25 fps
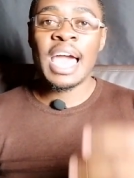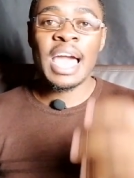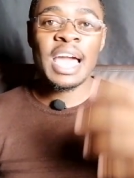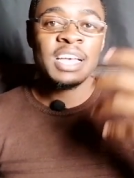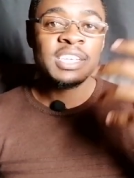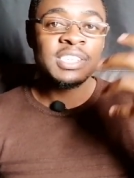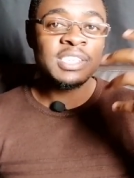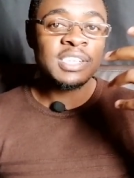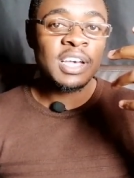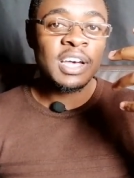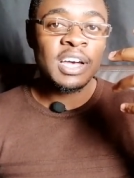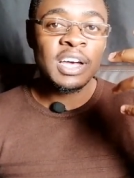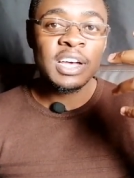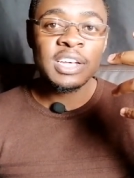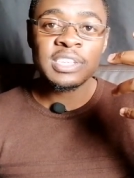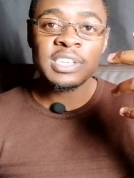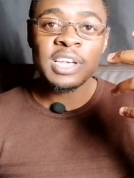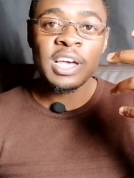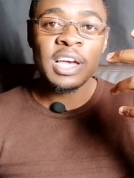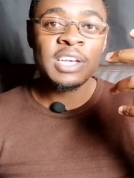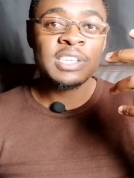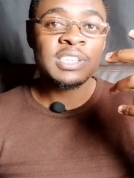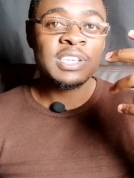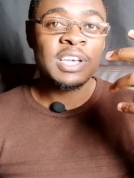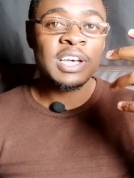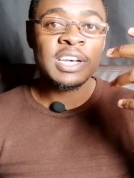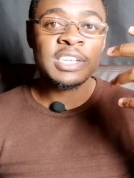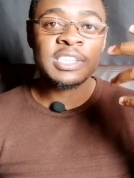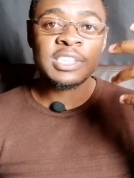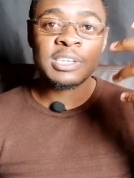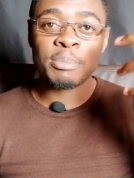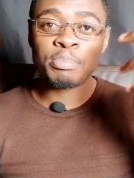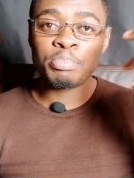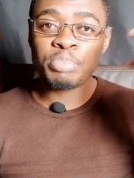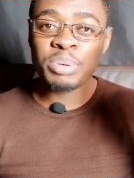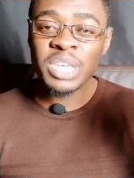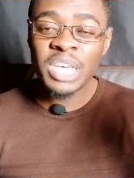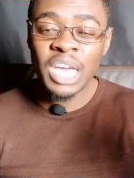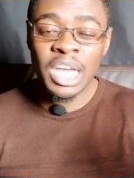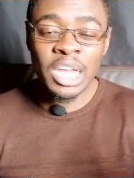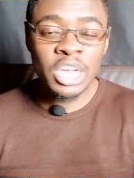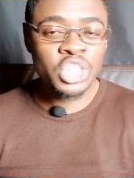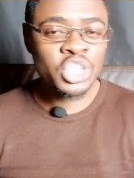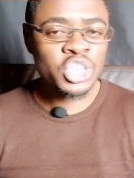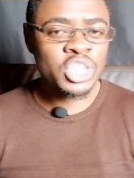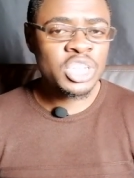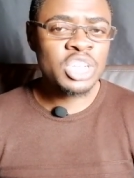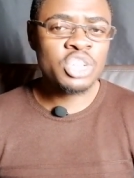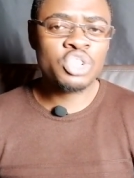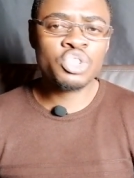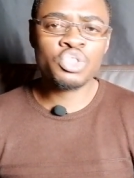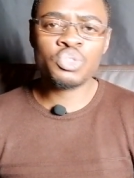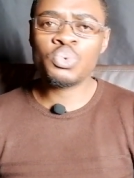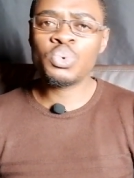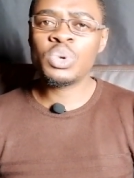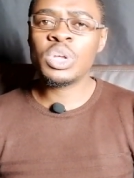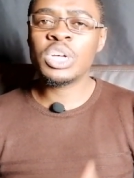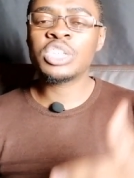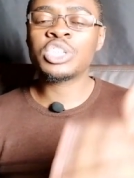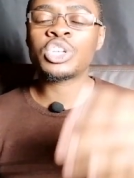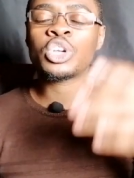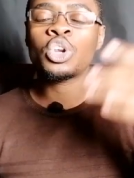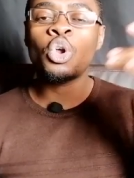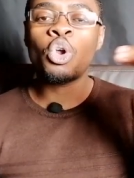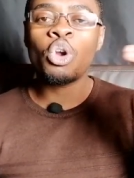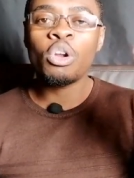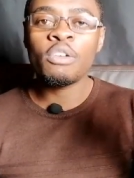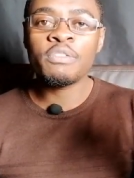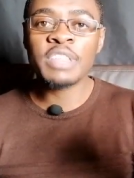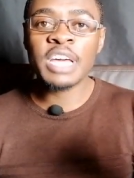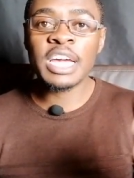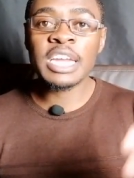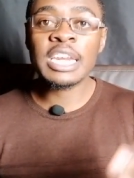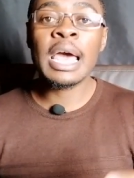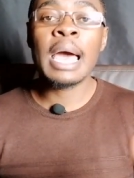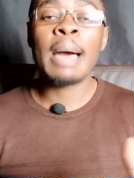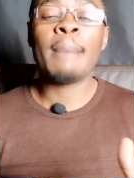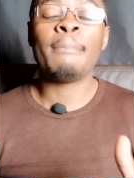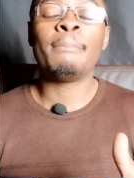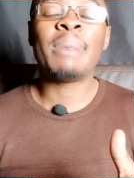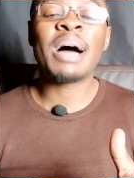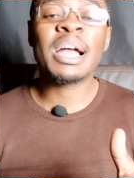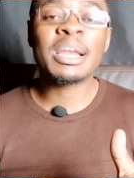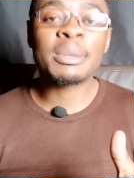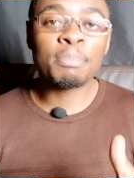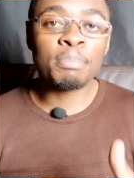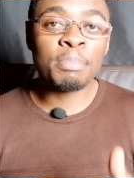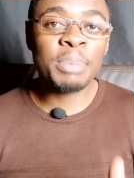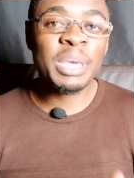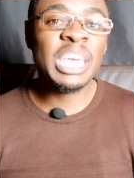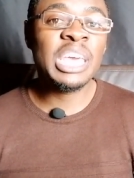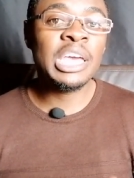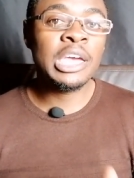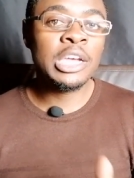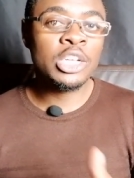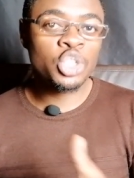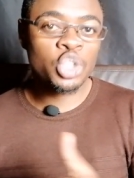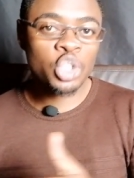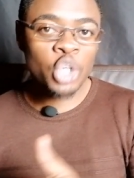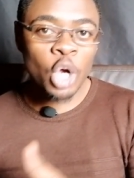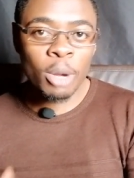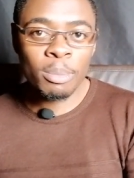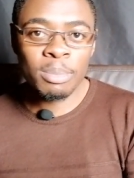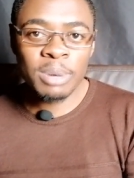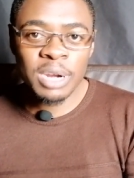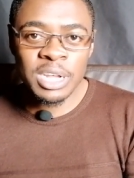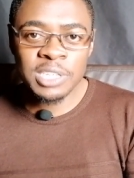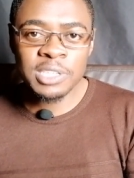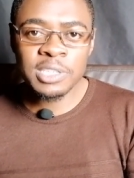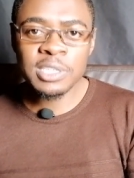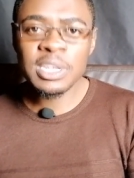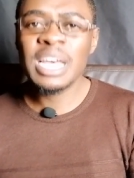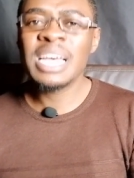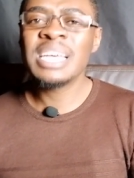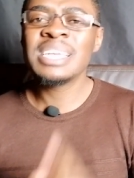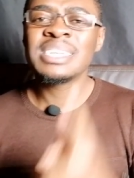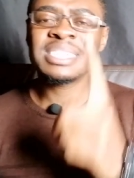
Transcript: as a, as a, as, a, as, a, PhD student and all of that, but being jobless.